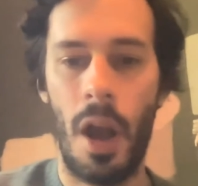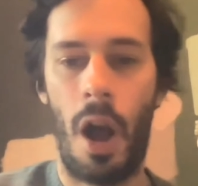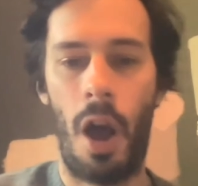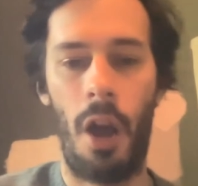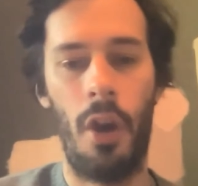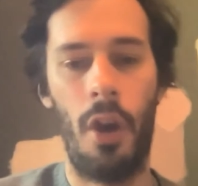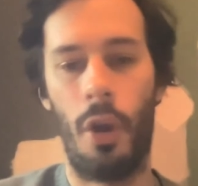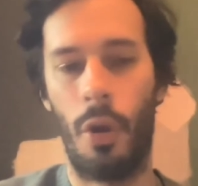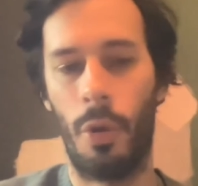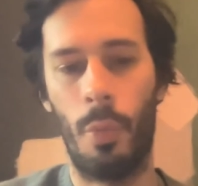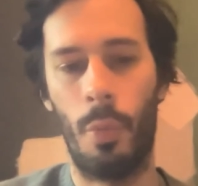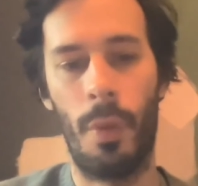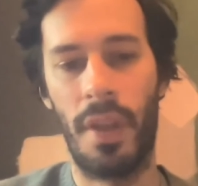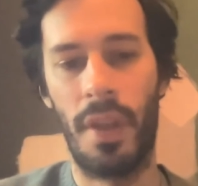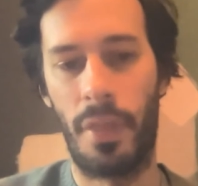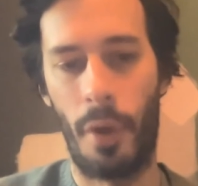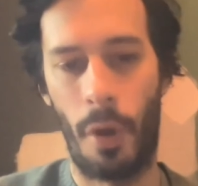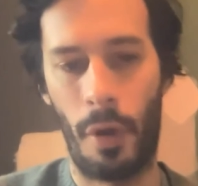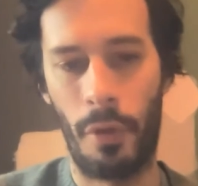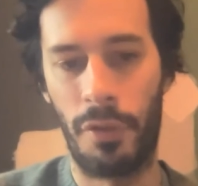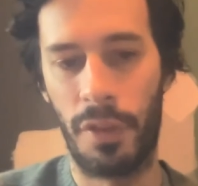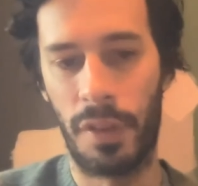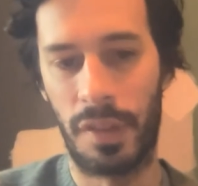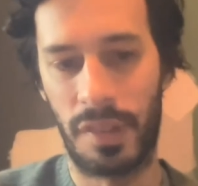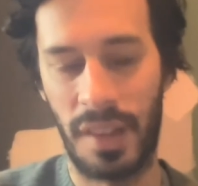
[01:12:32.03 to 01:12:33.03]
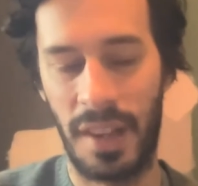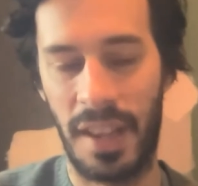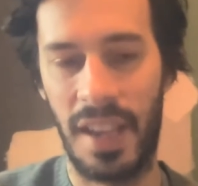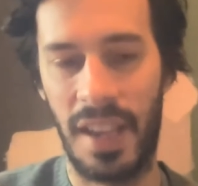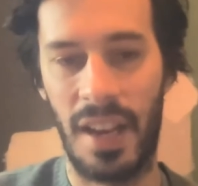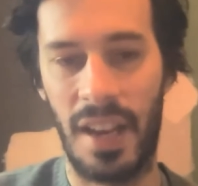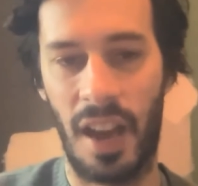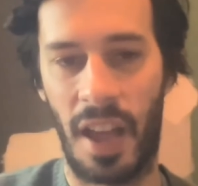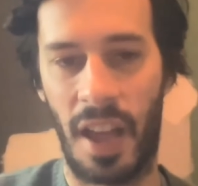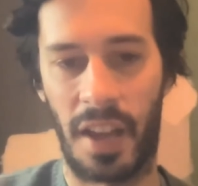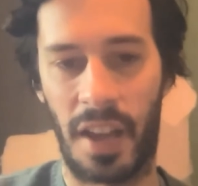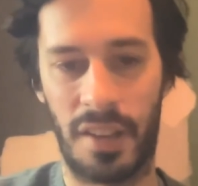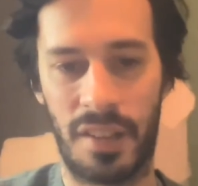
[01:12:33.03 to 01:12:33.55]
along with
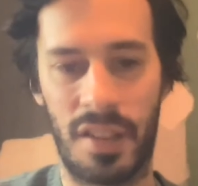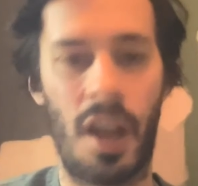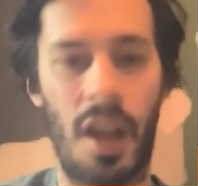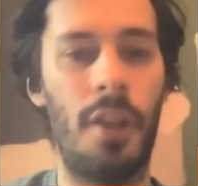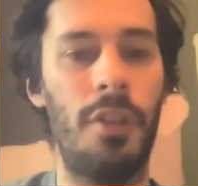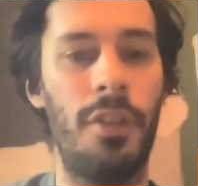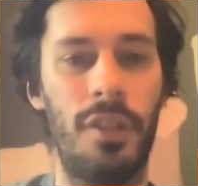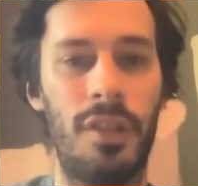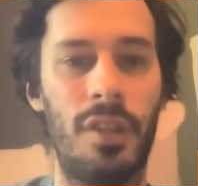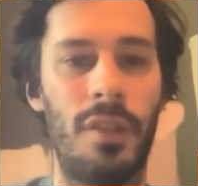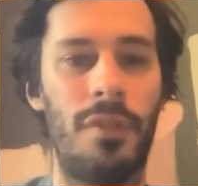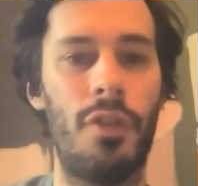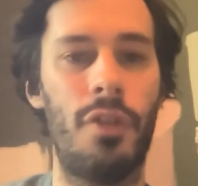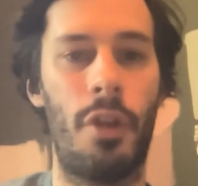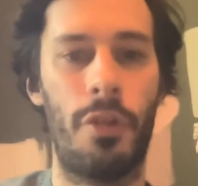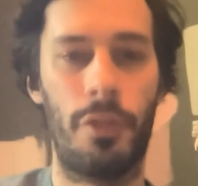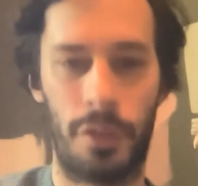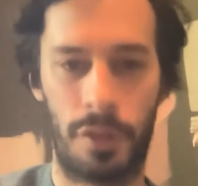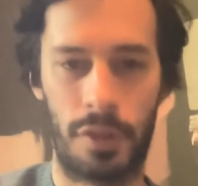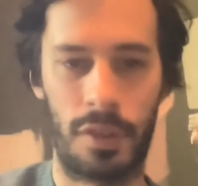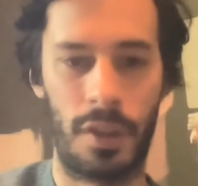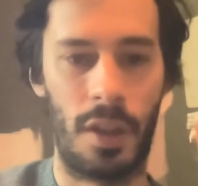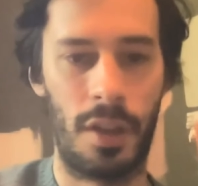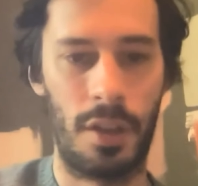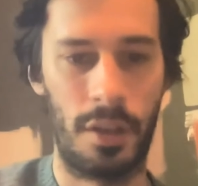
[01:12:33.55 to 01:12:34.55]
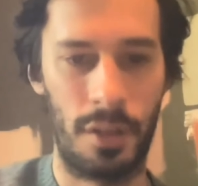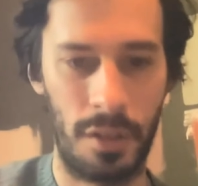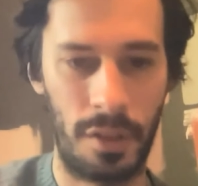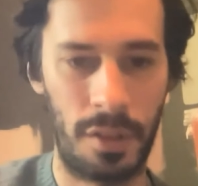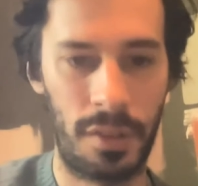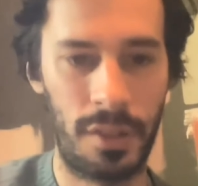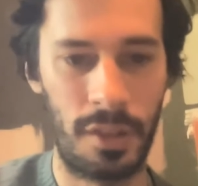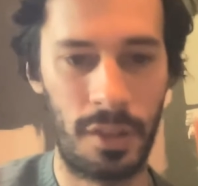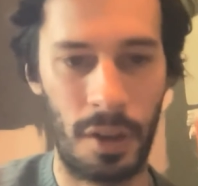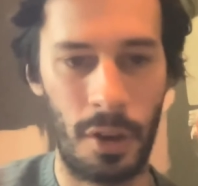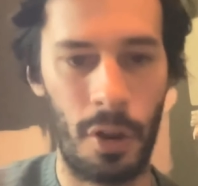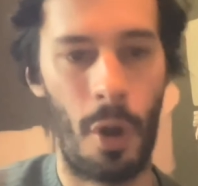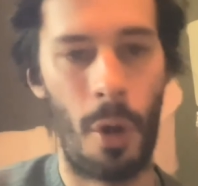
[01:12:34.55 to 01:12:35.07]
obviously like tons of
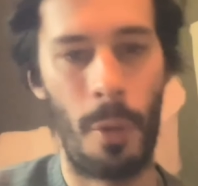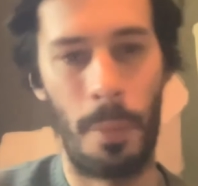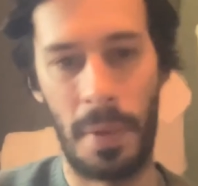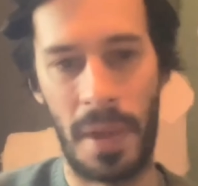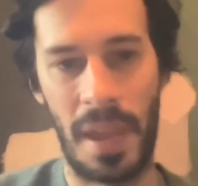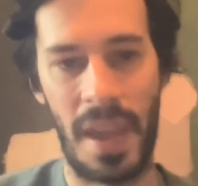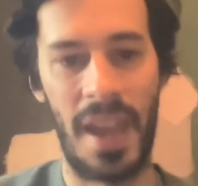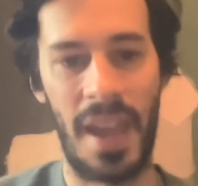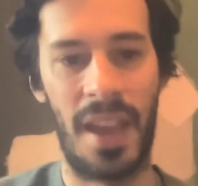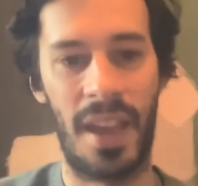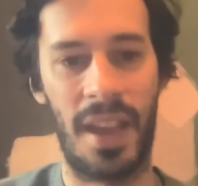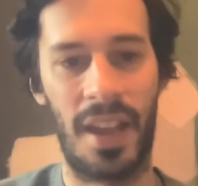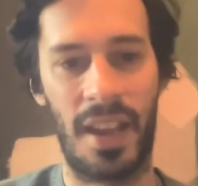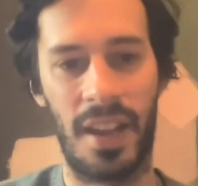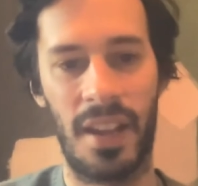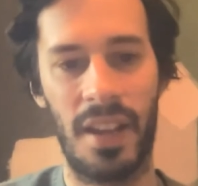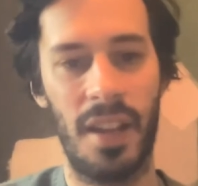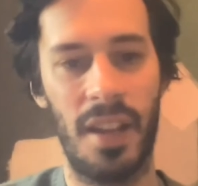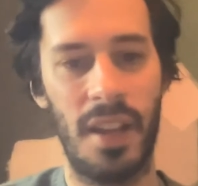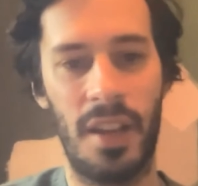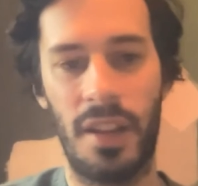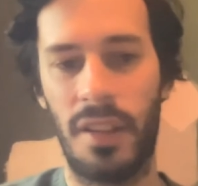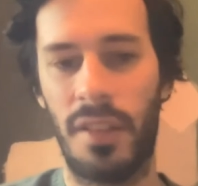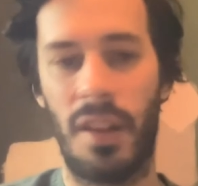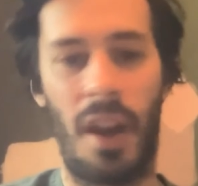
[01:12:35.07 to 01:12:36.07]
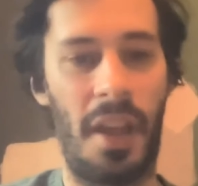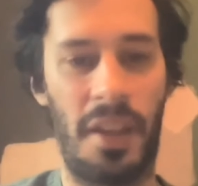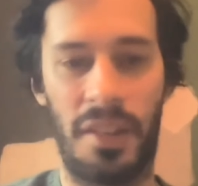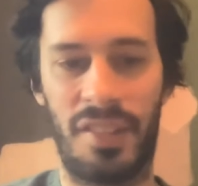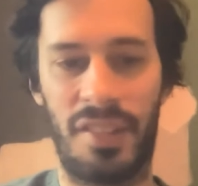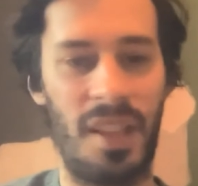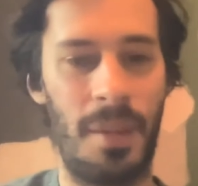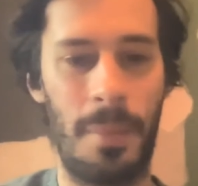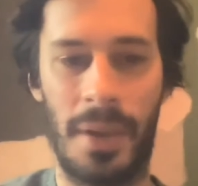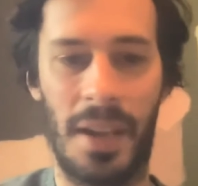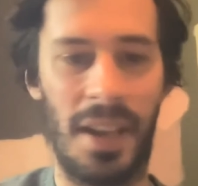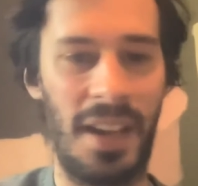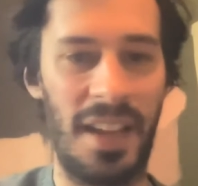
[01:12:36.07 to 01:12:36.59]
nonsense, lobbying, like
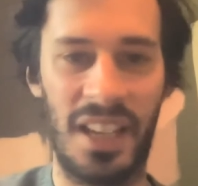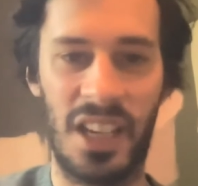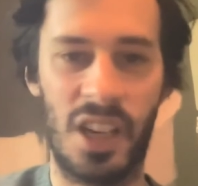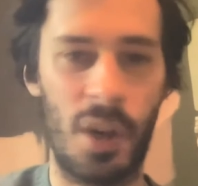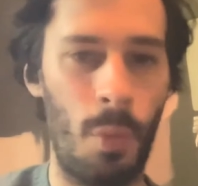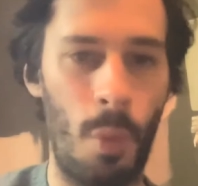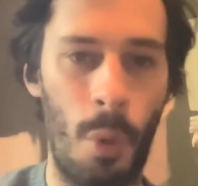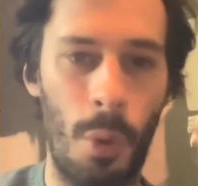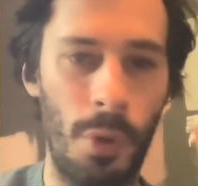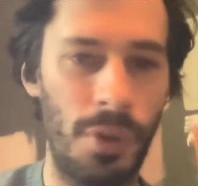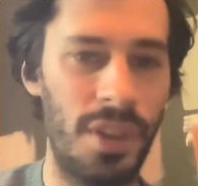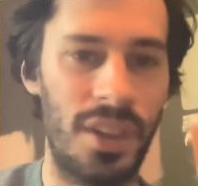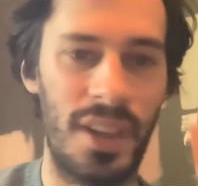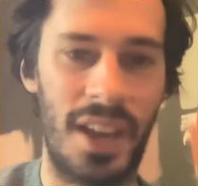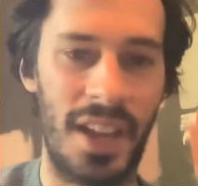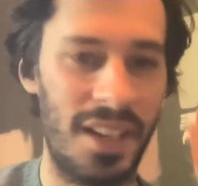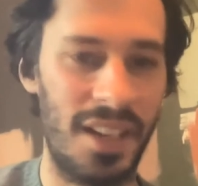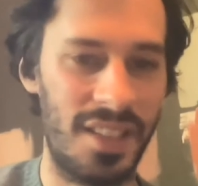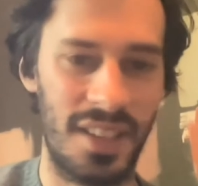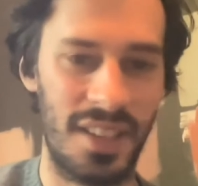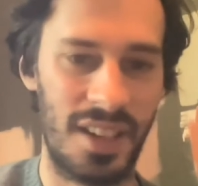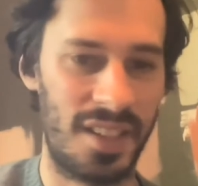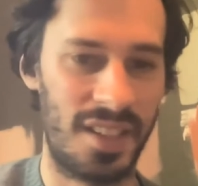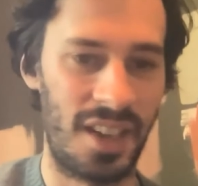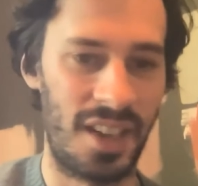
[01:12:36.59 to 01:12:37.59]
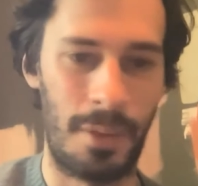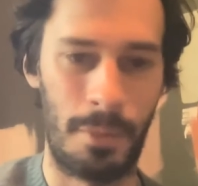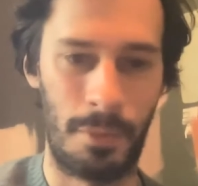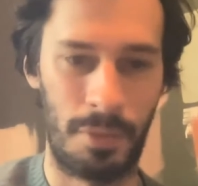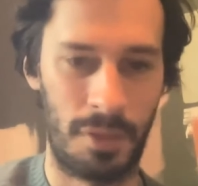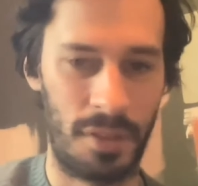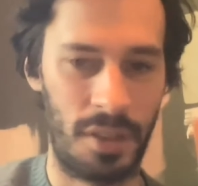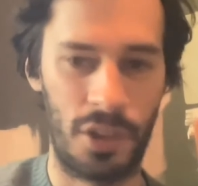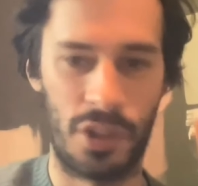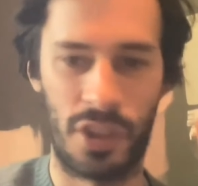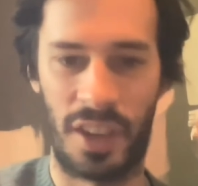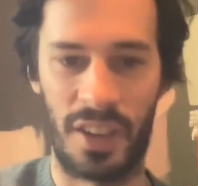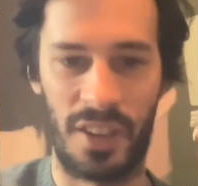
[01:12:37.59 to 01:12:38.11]
seemingly coordinated
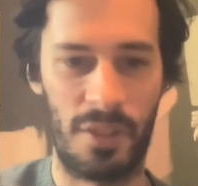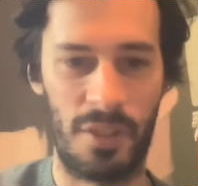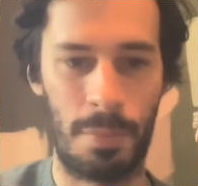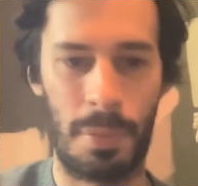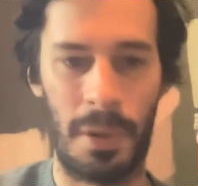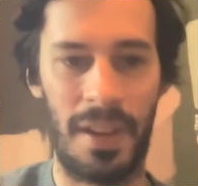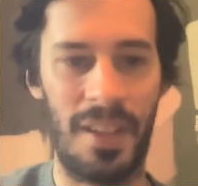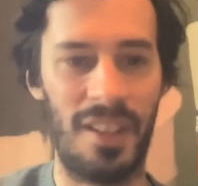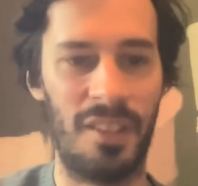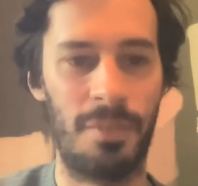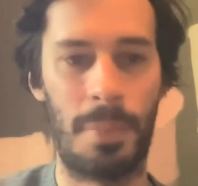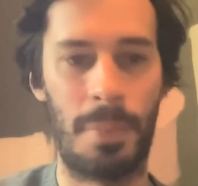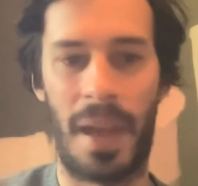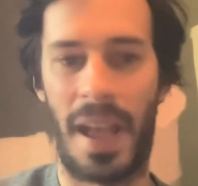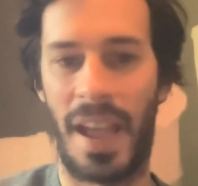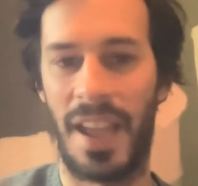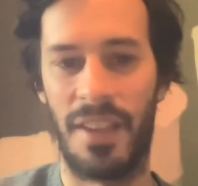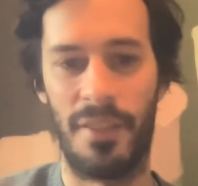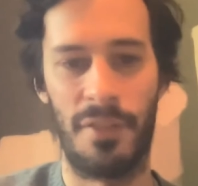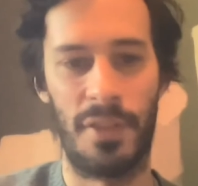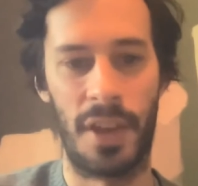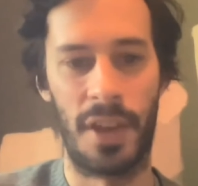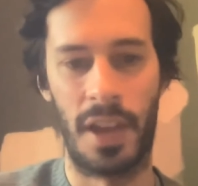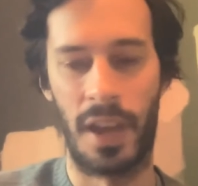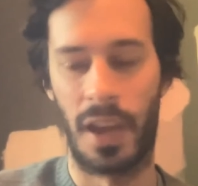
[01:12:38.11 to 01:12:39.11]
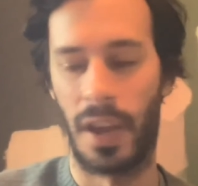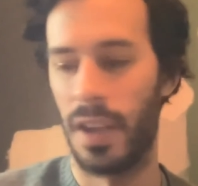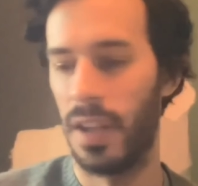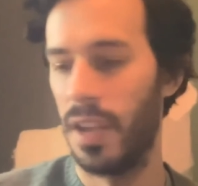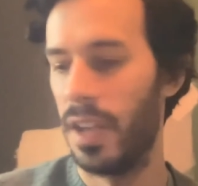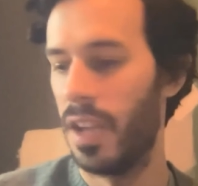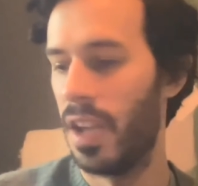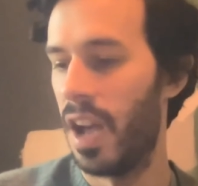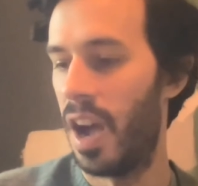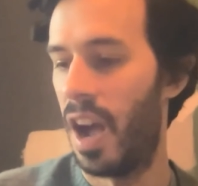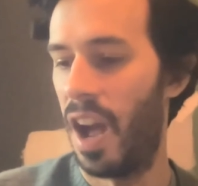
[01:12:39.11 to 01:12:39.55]
attempts to change police behavior,